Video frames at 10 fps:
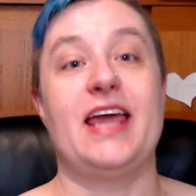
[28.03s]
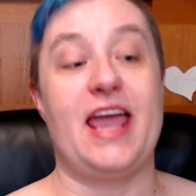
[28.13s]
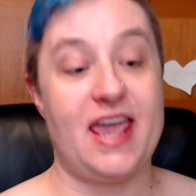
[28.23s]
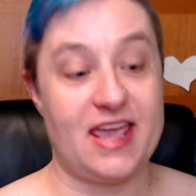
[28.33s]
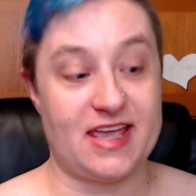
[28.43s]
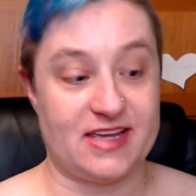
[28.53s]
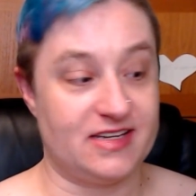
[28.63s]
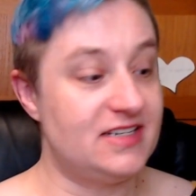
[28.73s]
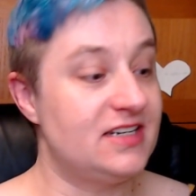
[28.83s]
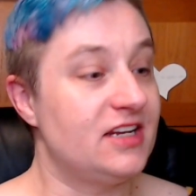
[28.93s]

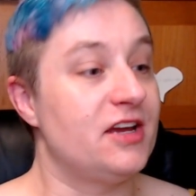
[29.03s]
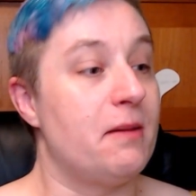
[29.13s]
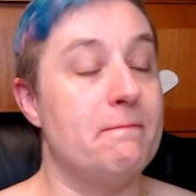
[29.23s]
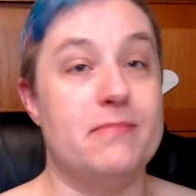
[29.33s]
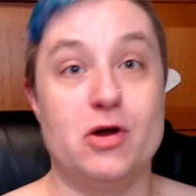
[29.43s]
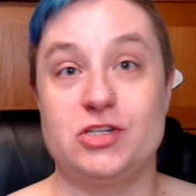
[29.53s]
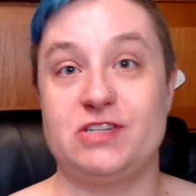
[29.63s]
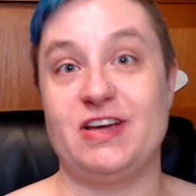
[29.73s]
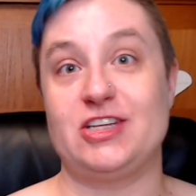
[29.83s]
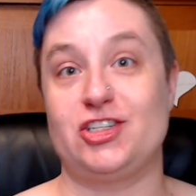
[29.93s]
And most
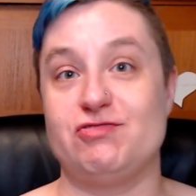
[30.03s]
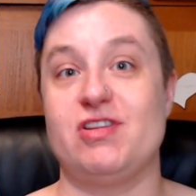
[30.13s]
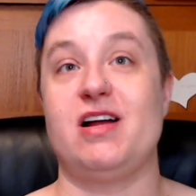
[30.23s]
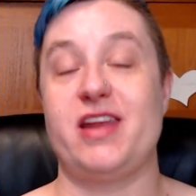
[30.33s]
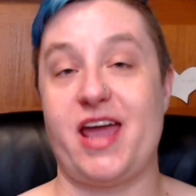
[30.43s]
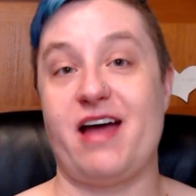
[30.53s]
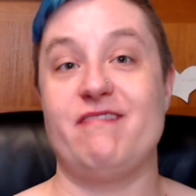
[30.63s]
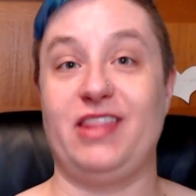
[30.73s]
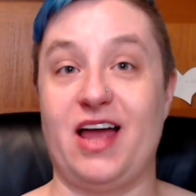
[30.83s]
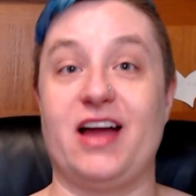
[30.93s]
of us do not
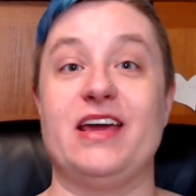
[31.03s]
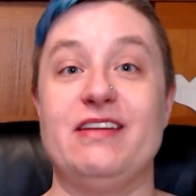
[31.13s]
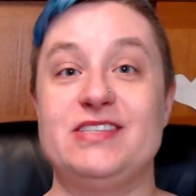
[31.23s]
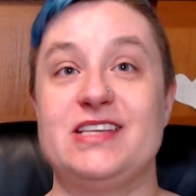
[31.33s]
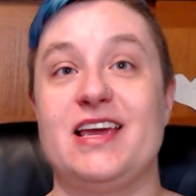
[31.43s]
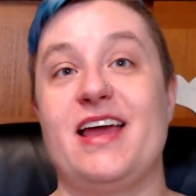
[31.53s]
have lives